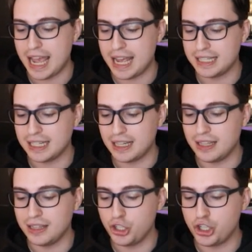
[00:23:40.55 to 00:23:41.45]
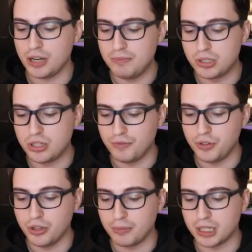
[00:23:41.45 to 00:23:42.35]
And the
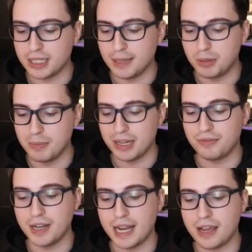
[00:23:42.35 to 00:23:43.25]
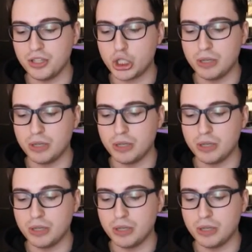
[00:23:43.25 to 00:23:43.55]
shims.view, I'm going to skip the main for now.